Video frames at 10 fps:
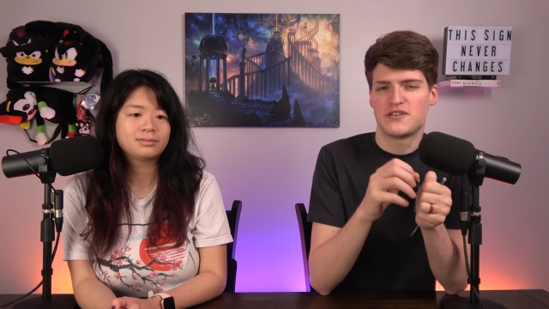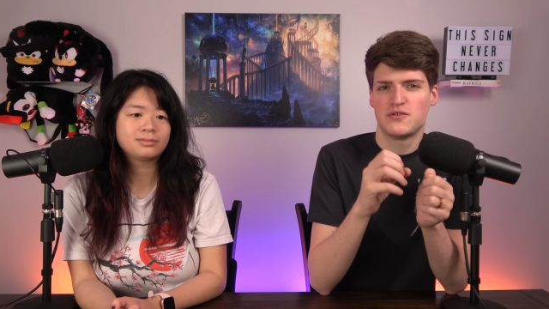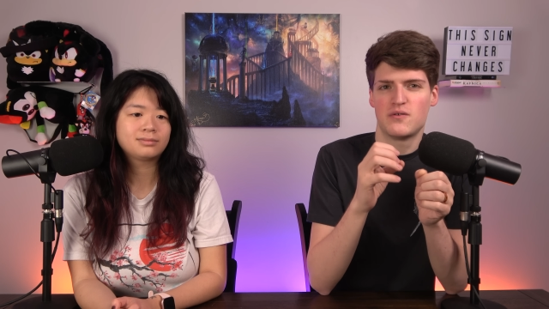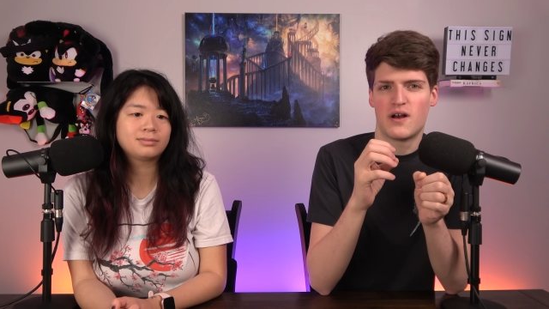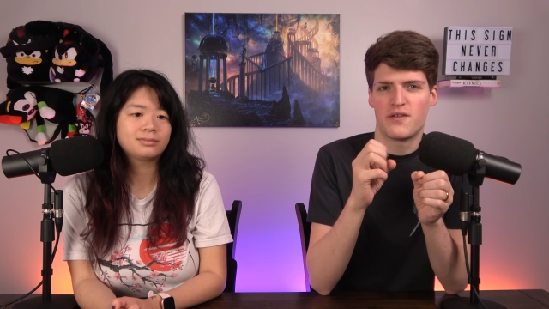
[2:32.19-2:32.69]
Speaker 1: it
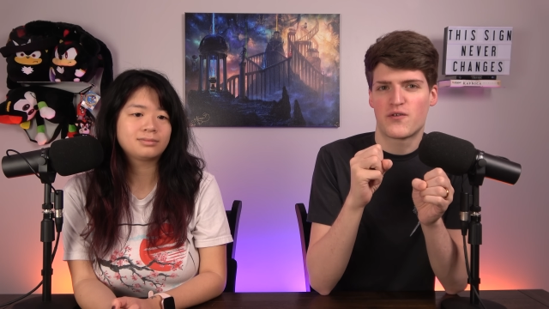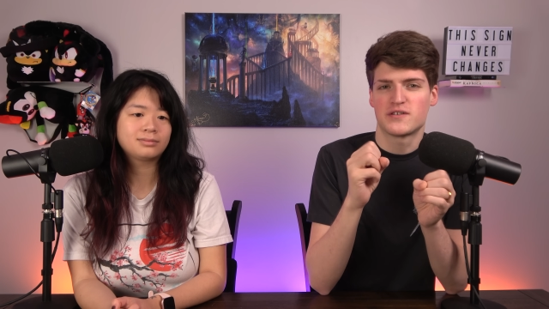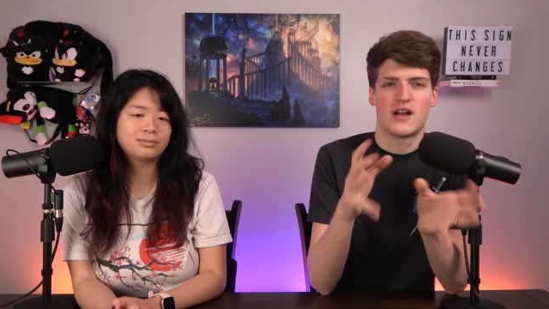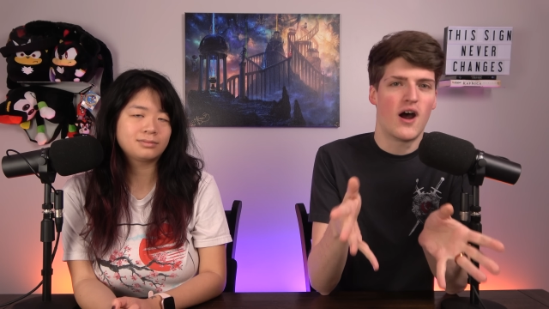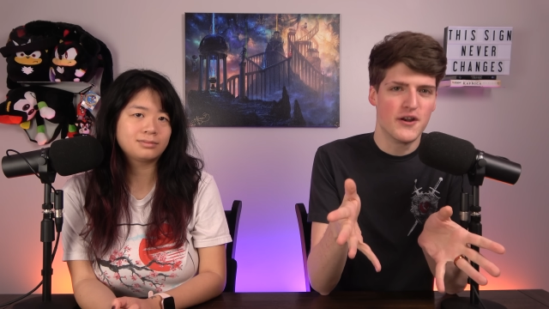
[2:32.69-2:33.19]
to the
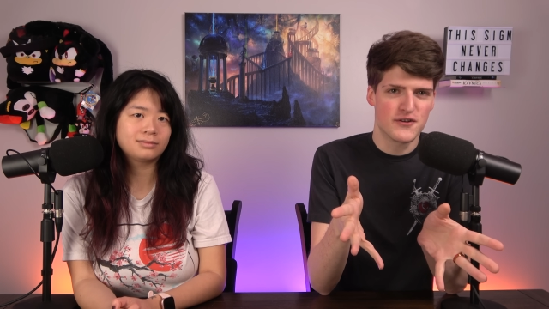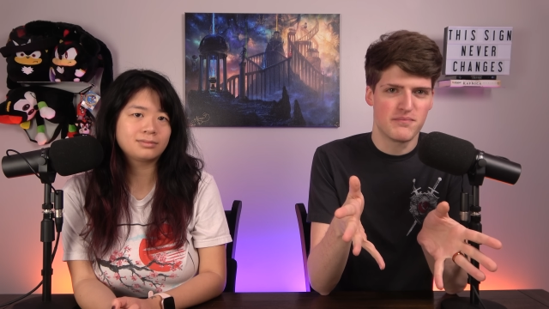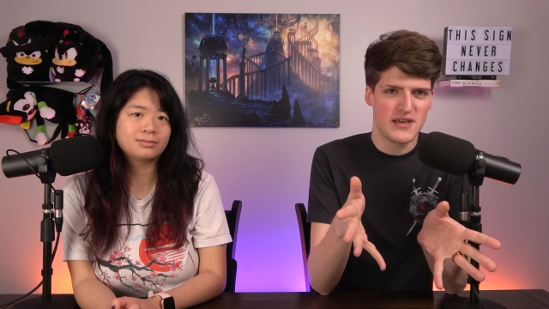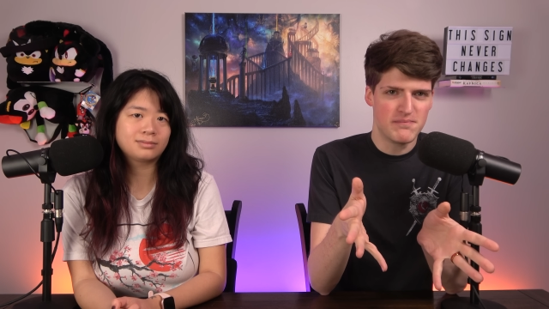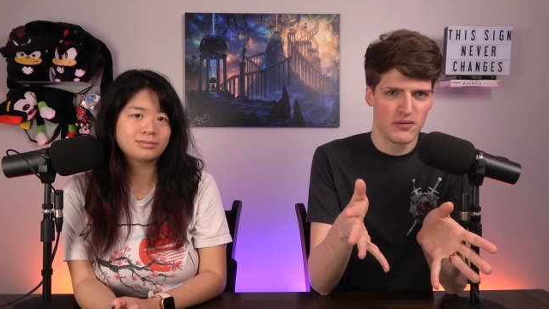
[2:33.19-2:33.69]
first
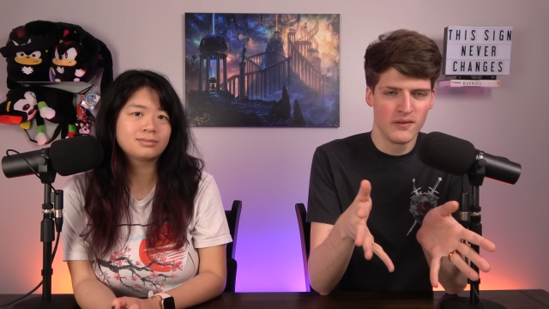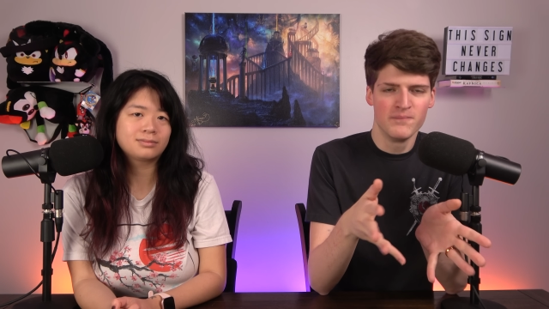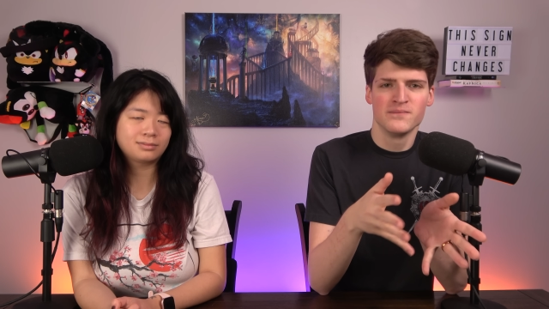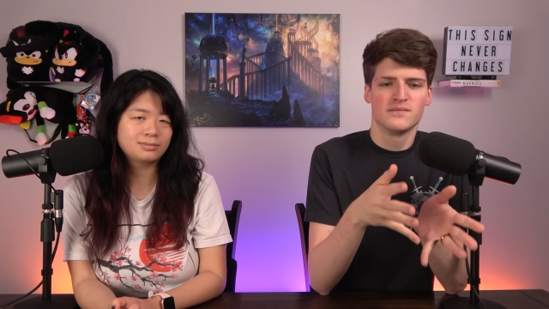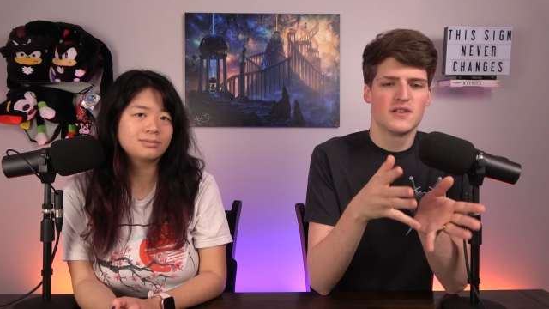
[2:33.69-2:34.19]
100 people
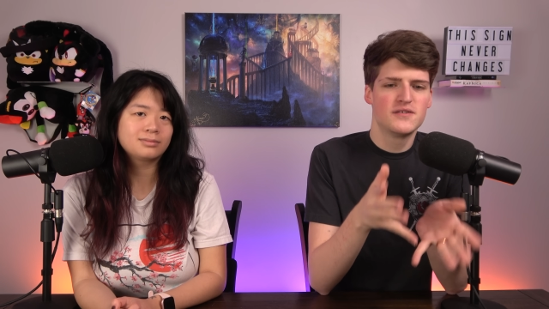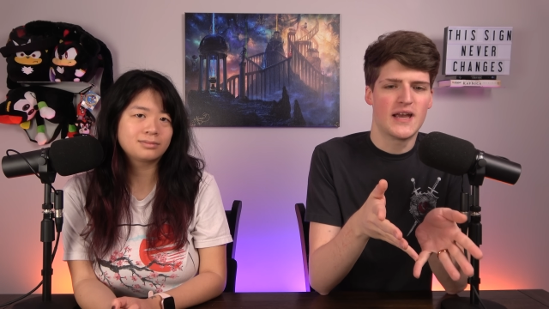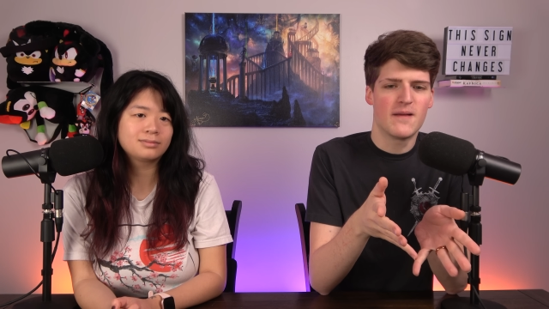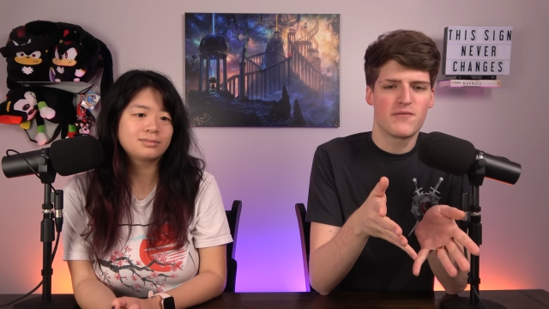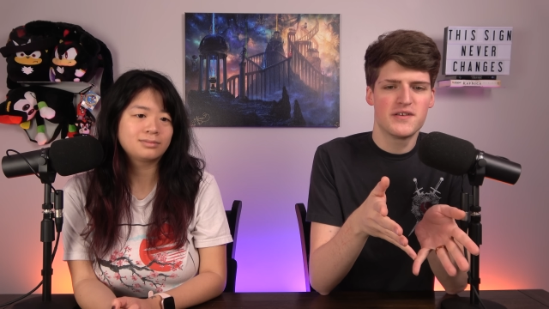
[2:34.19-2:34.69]
who
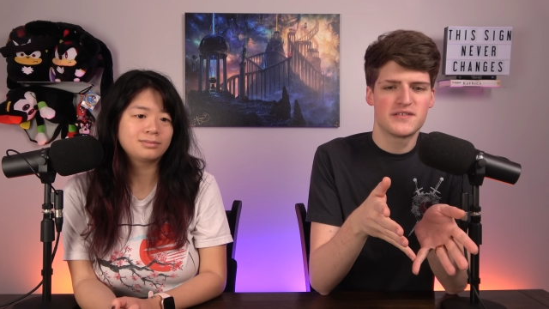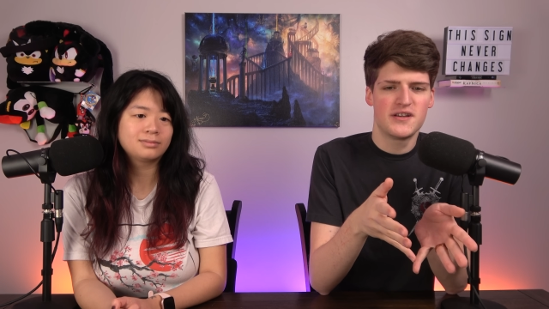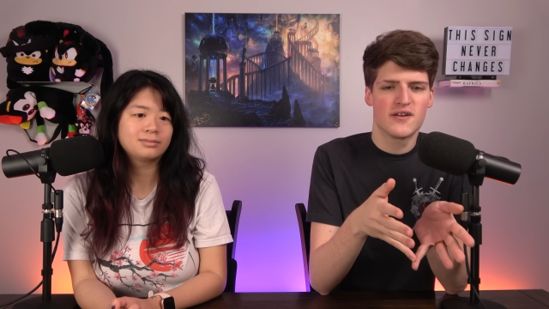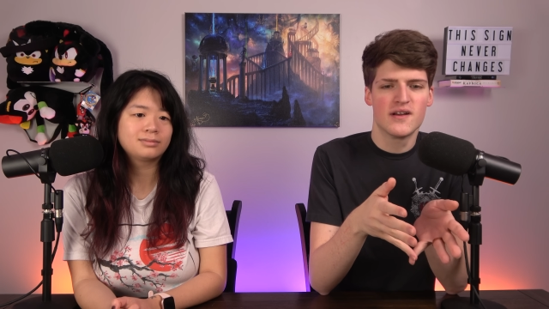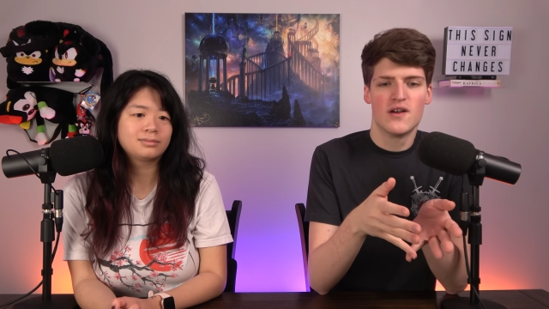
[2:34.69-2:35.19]
sign up for this
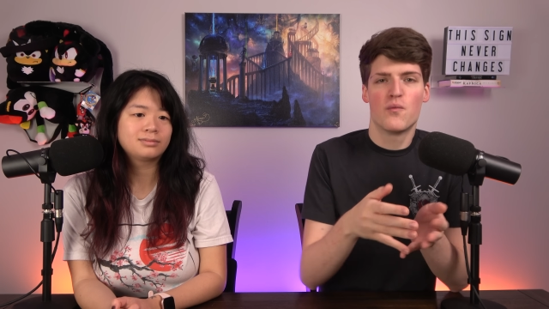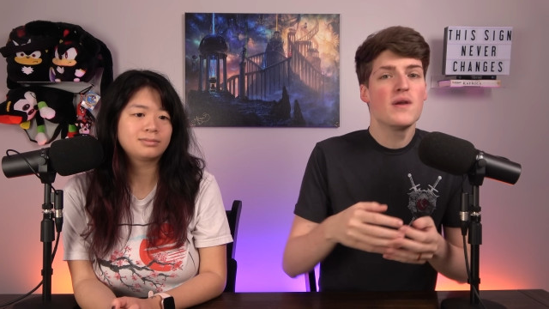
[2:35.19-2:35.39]
tier.